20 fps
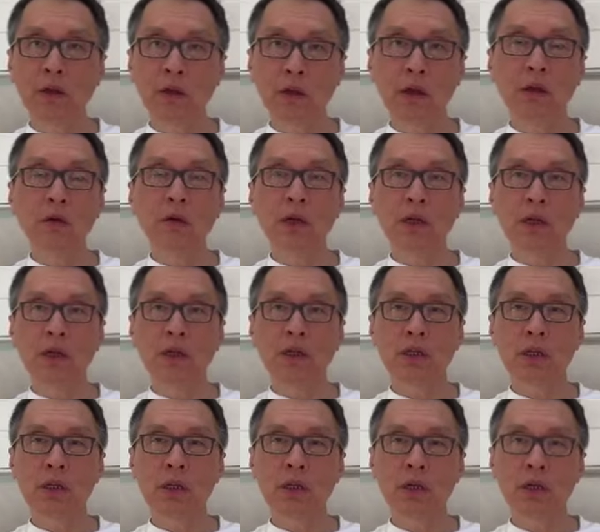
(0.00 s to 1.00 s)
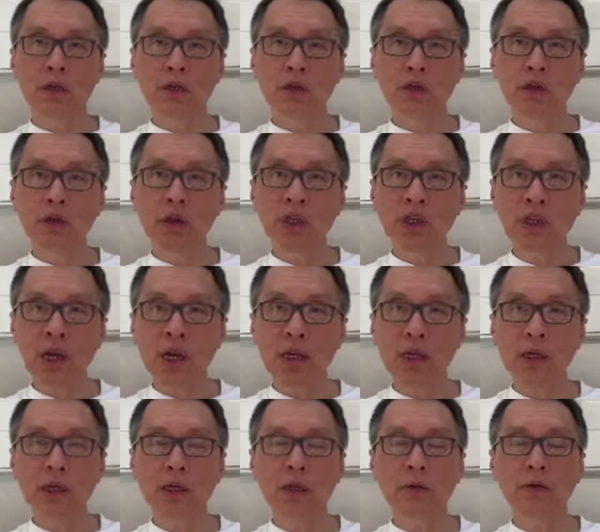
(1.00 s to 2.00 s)
you know, it is uh,
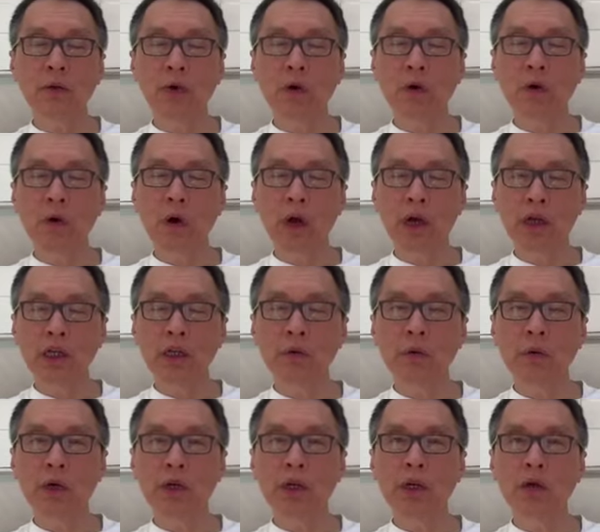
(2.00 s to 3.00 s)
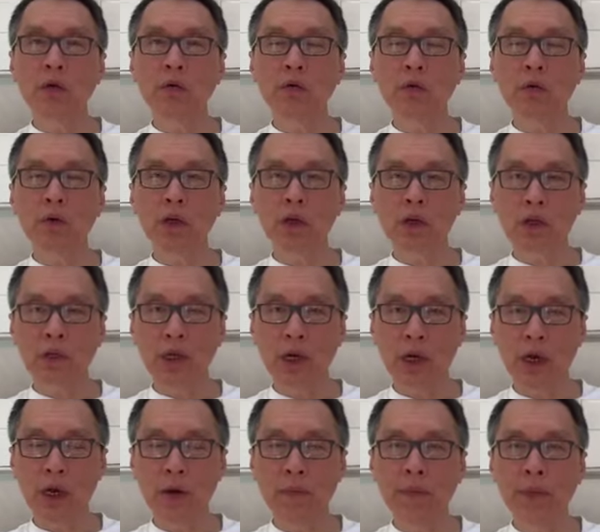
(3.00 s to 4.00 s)
suicidal for anybody who is
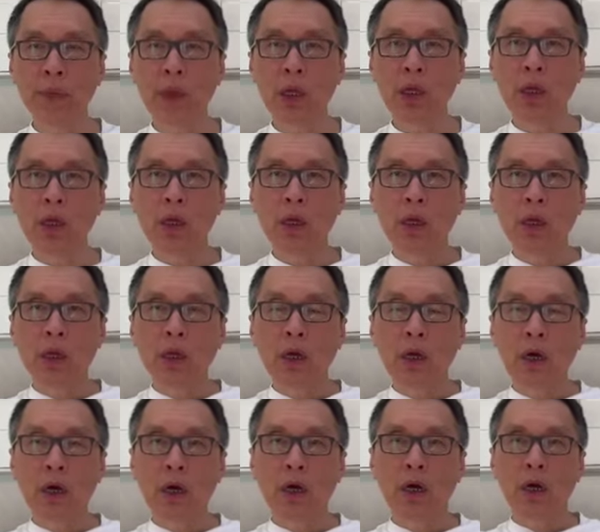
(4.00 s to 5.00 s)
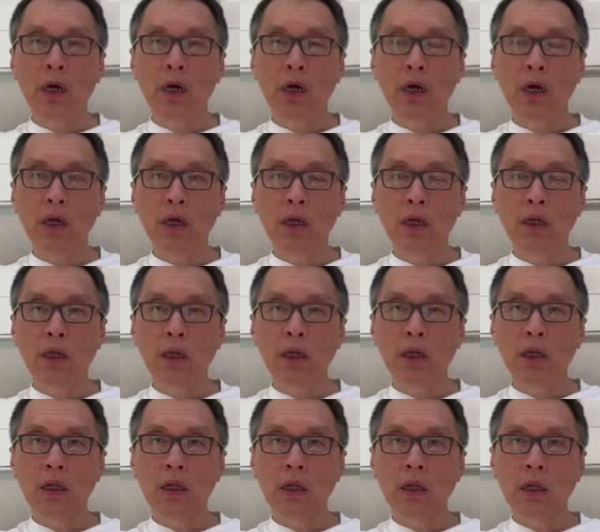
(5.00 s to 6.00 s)
uh, uh,
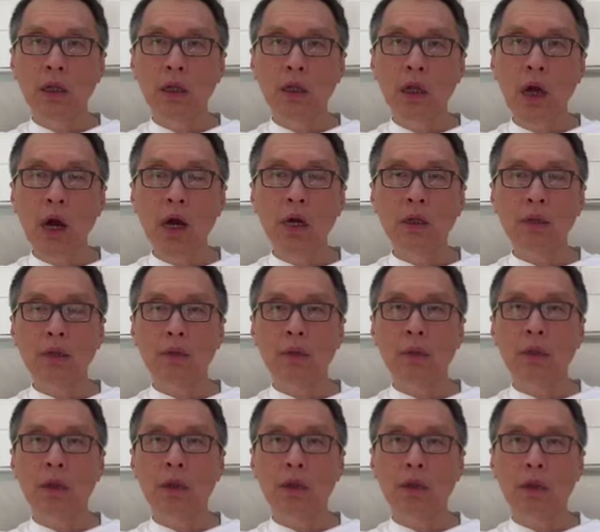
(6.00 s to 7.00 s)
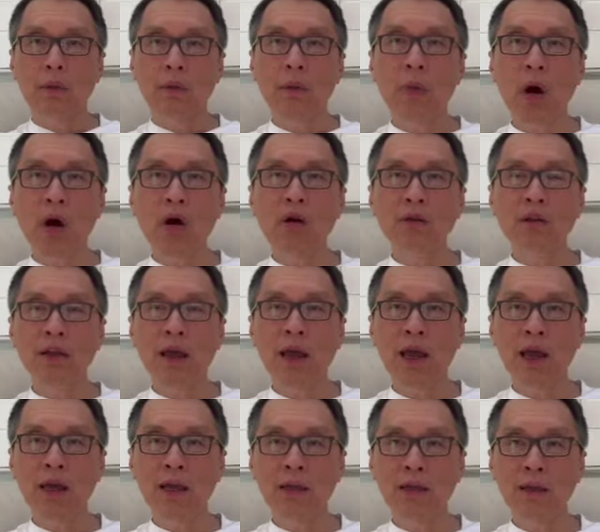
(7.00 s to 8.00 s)
not born
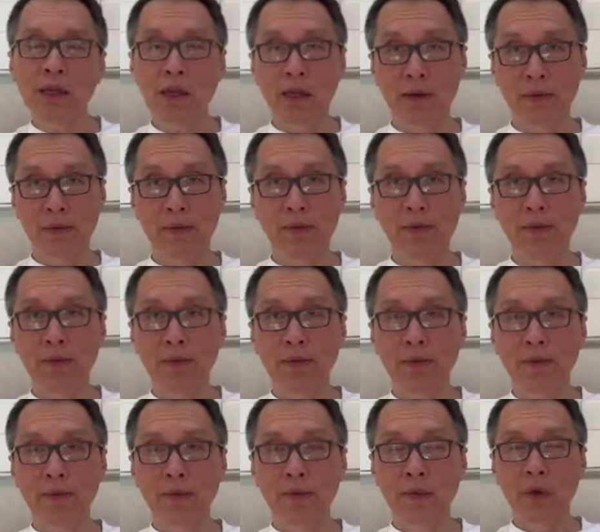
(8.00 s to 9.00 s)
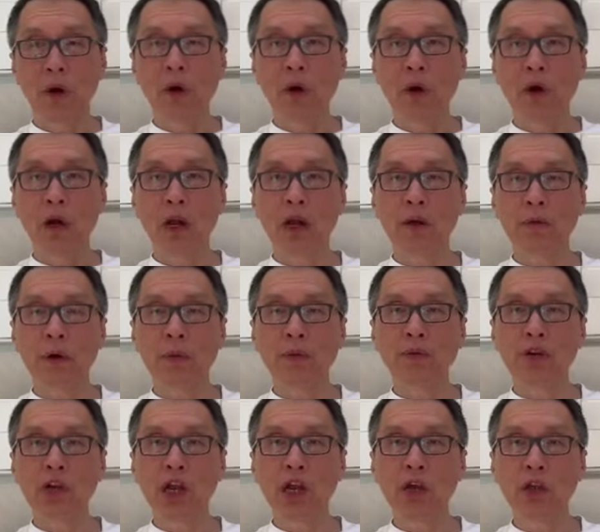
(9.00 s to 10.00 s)
healthy or have a
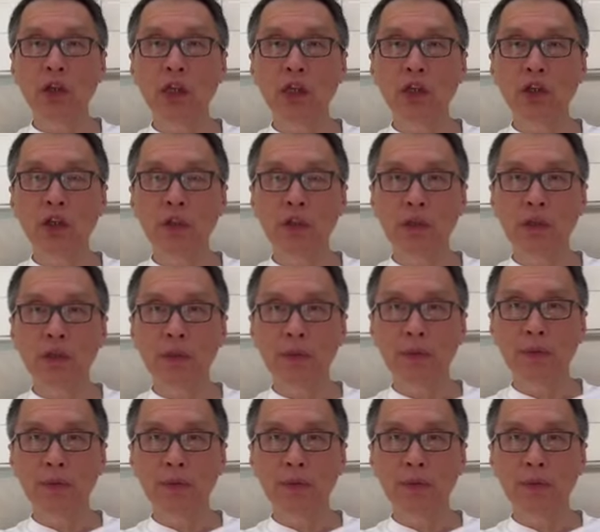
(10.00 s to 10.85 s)
preconditions.